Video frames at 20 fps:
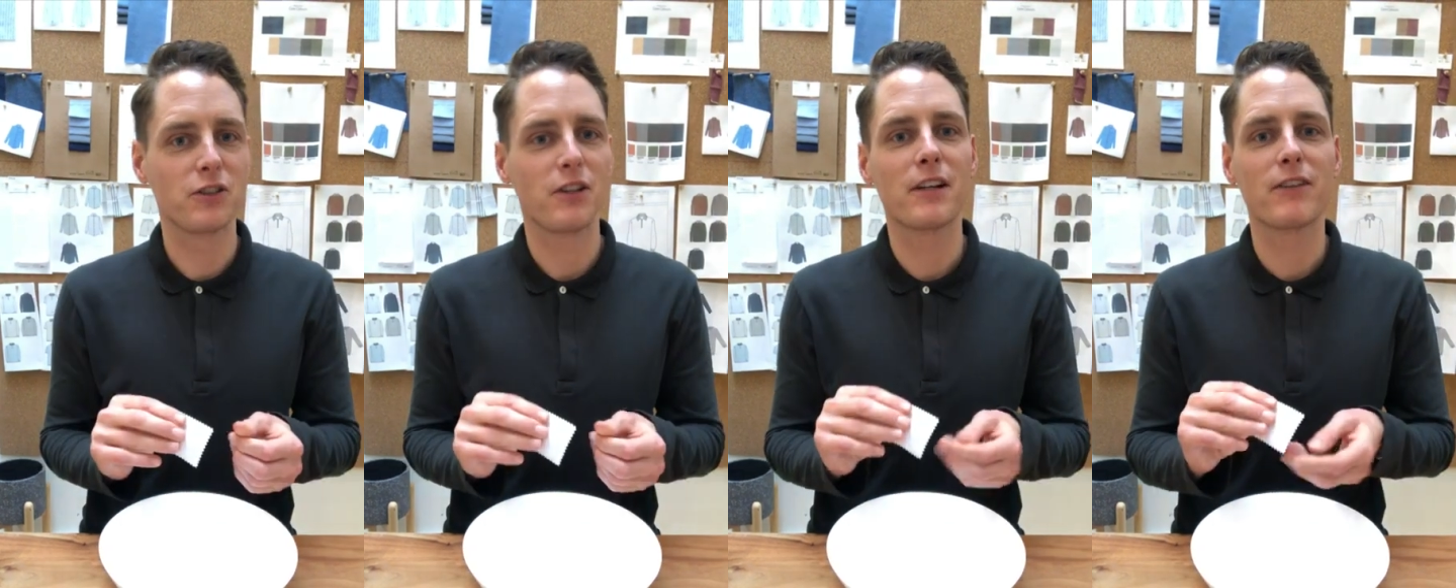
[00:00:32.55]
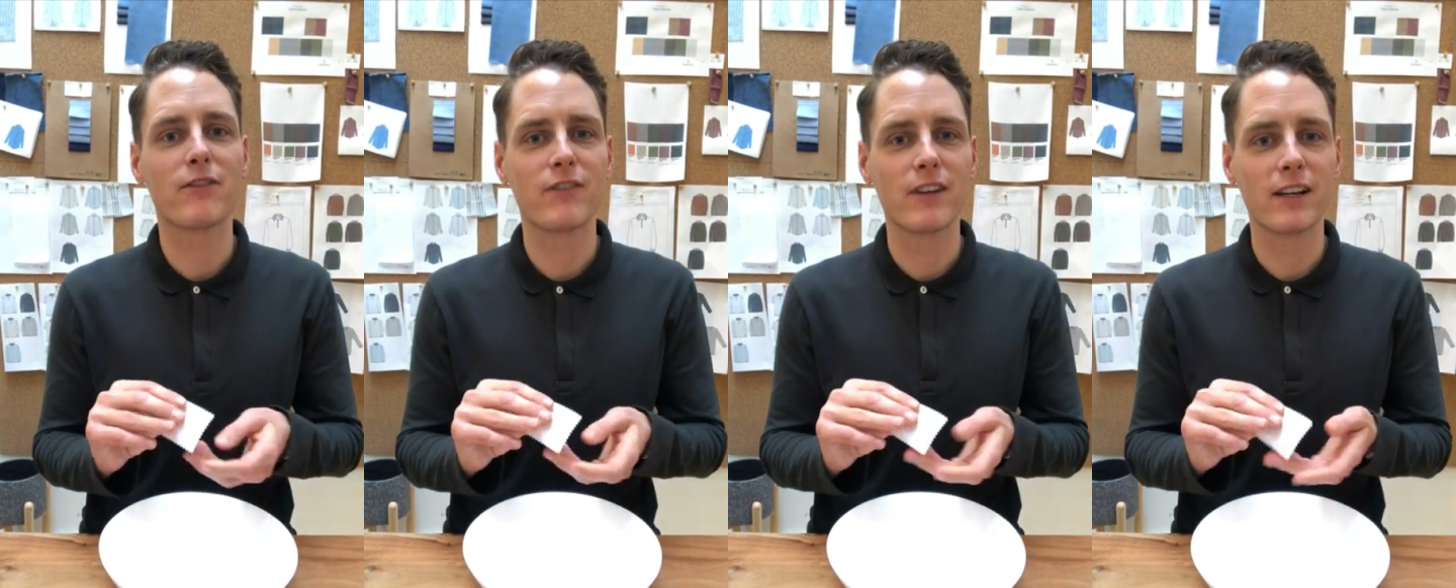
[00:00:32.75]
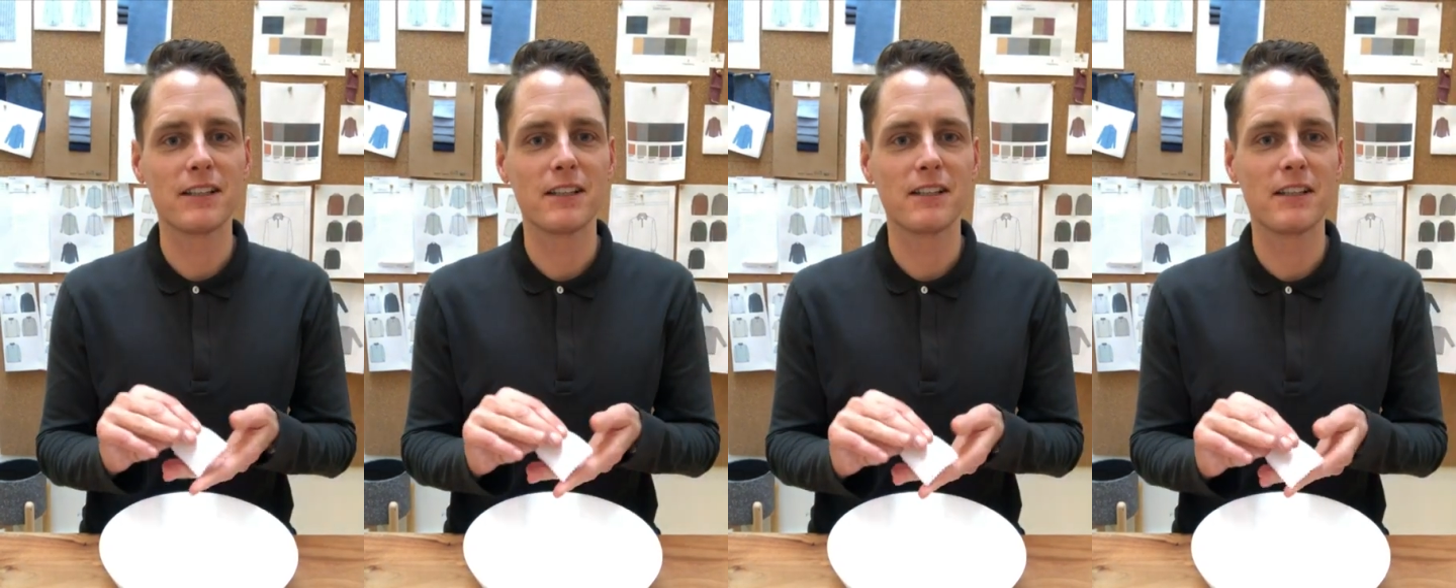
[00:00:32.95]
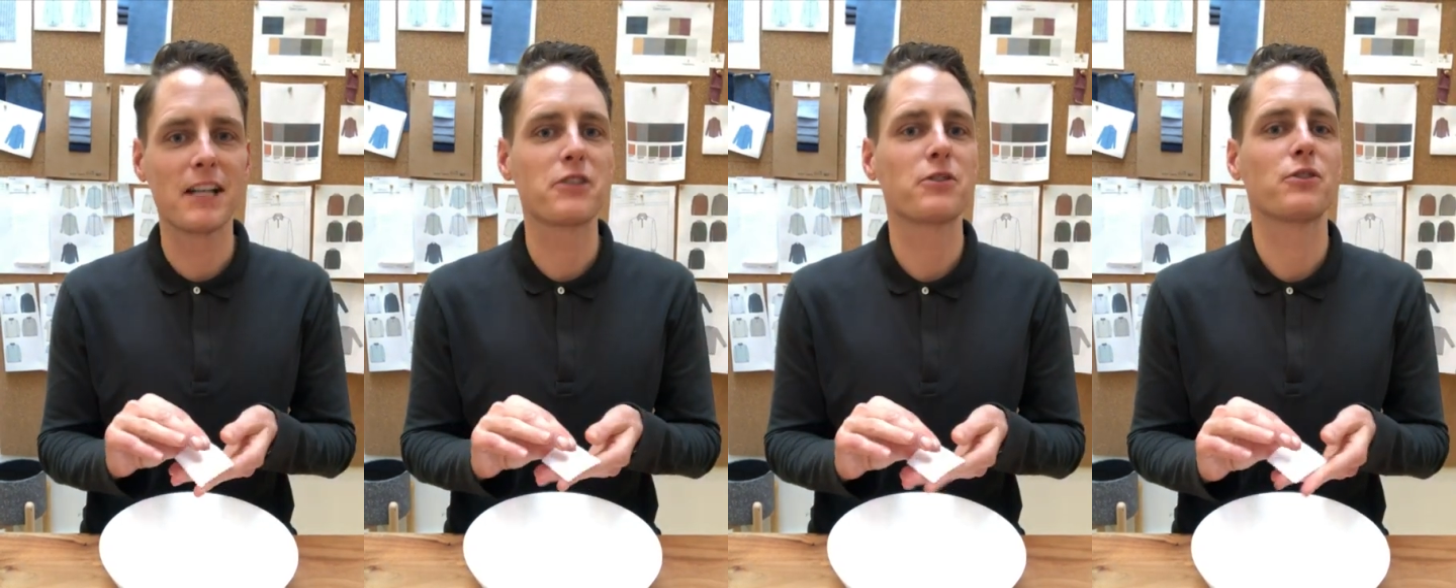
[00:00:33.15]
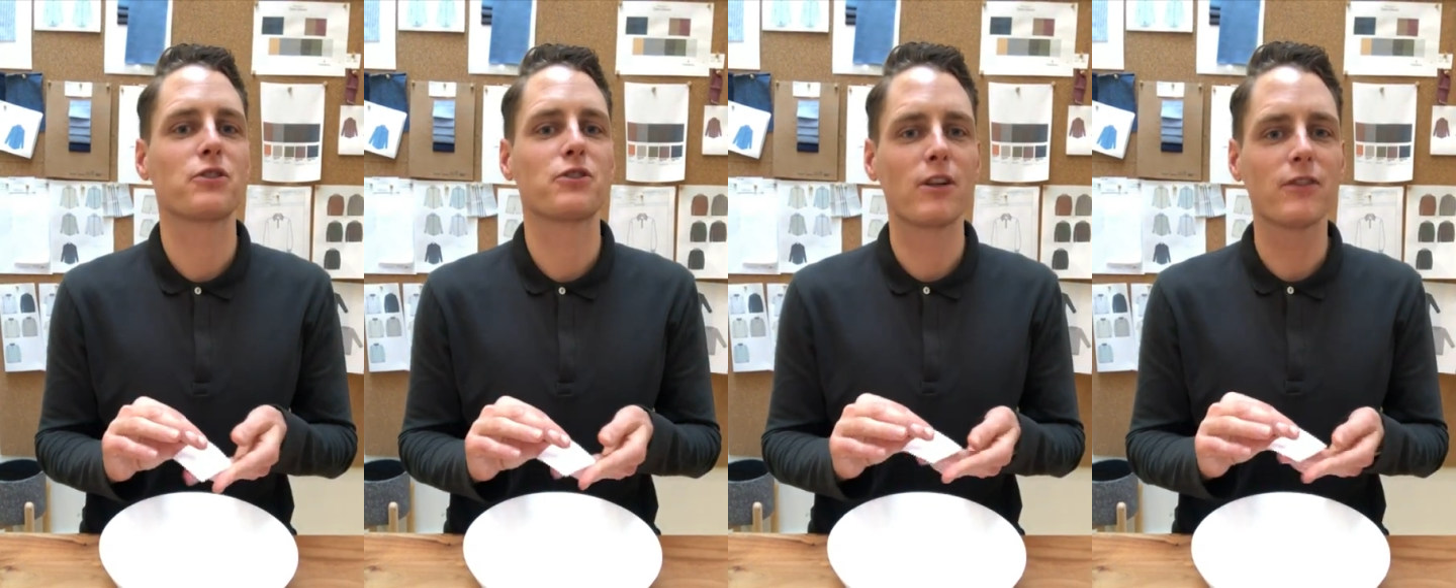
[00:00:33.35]
affect the
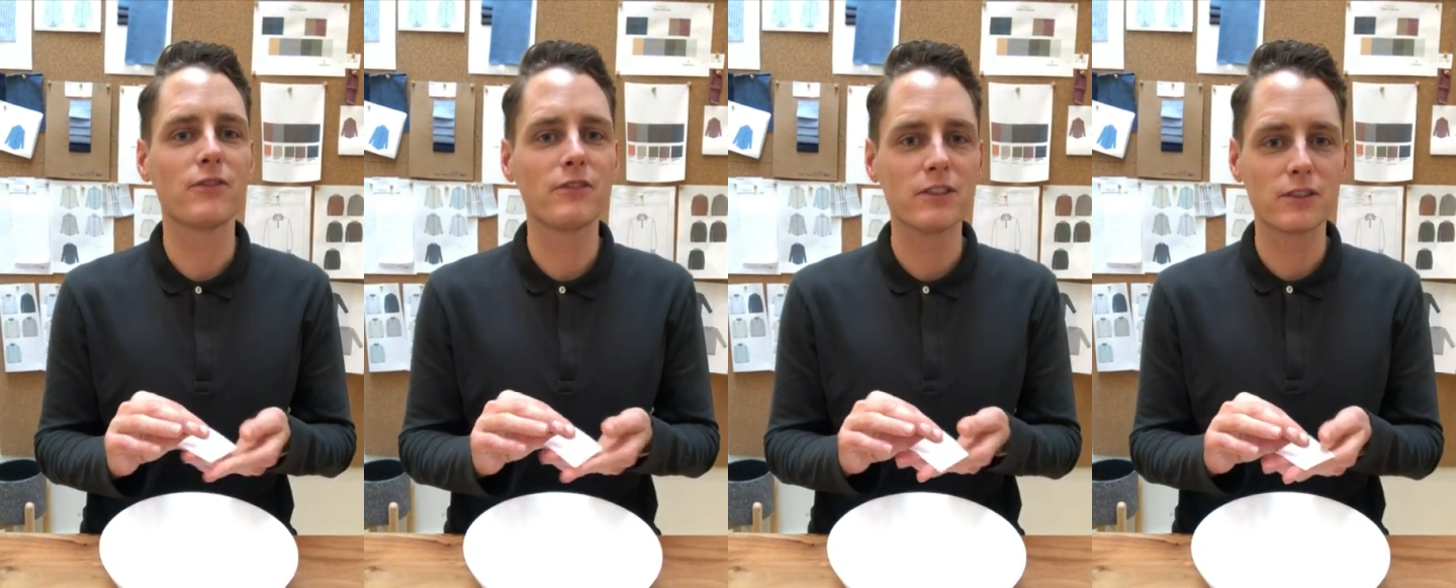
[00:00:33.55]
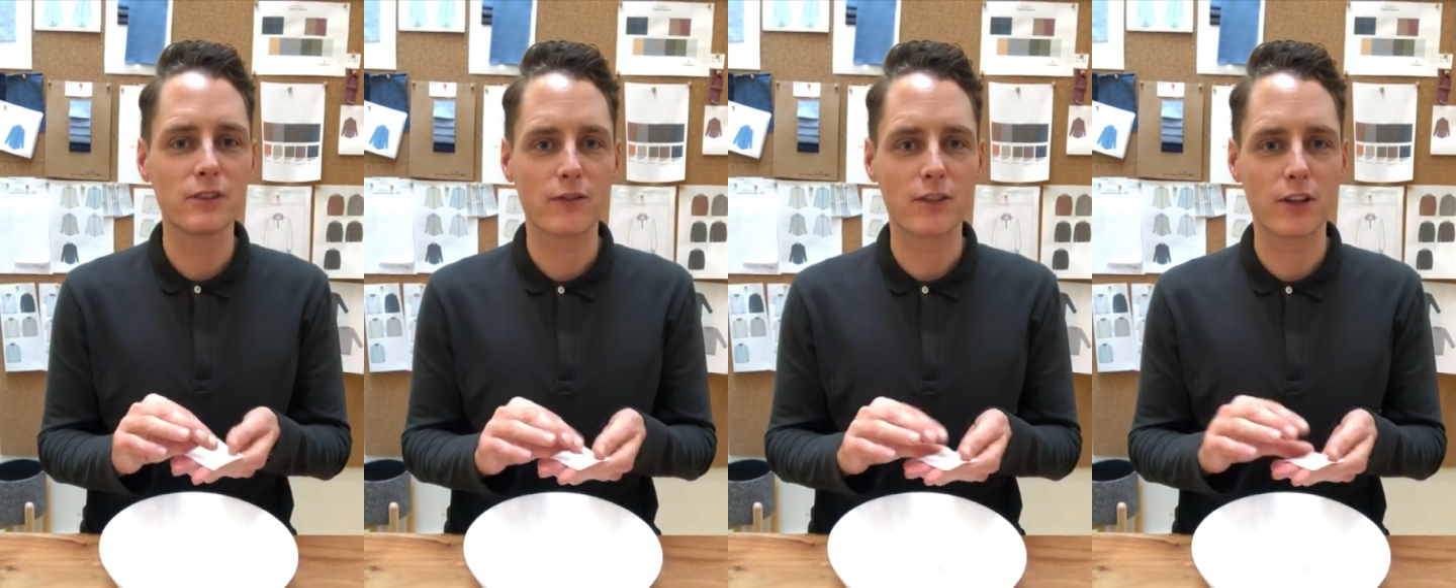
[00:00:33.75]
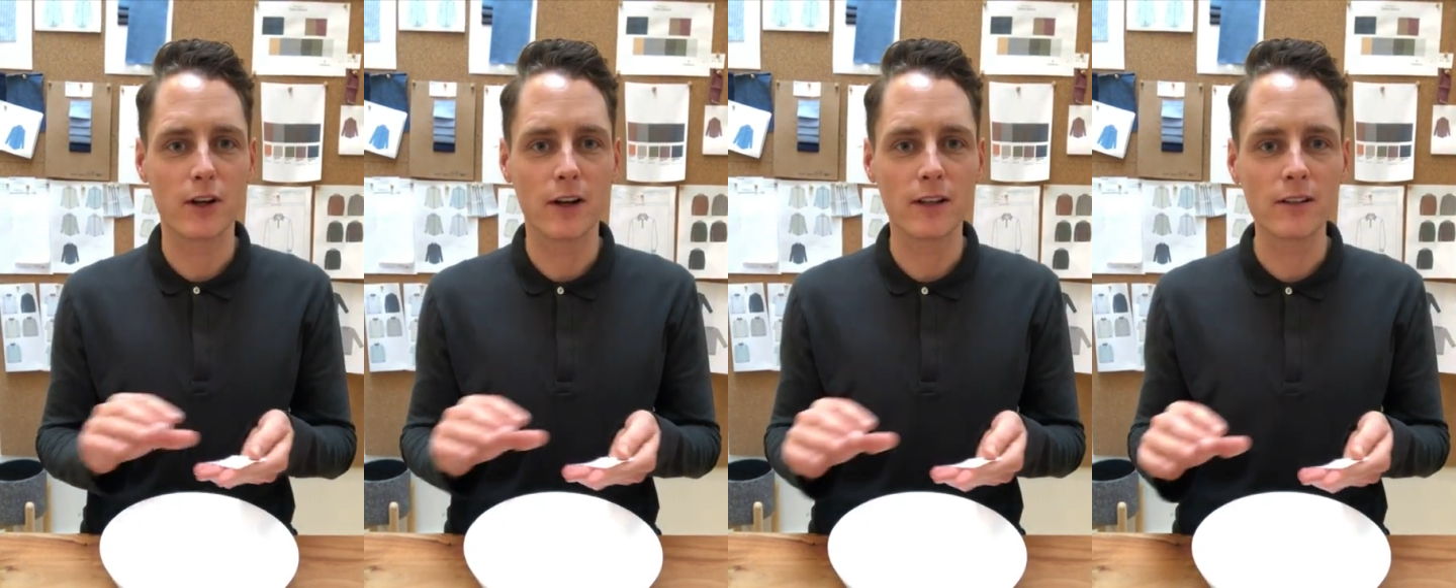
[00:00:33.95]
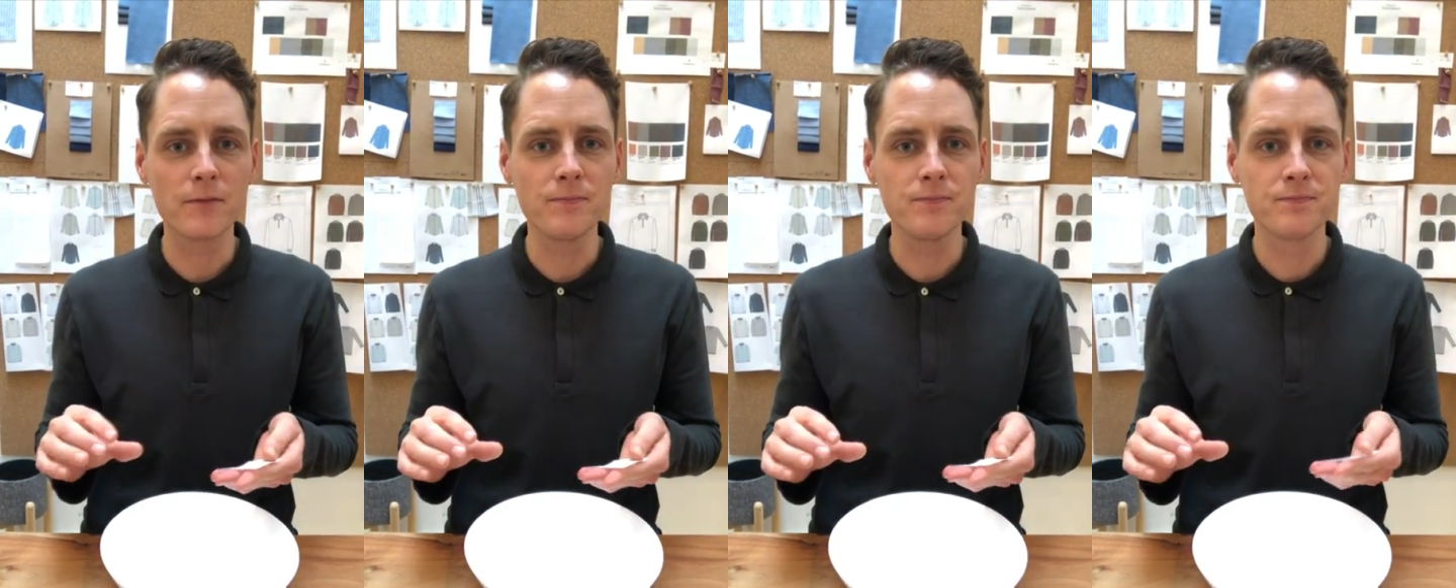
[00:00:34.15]
natural softness of the cotton.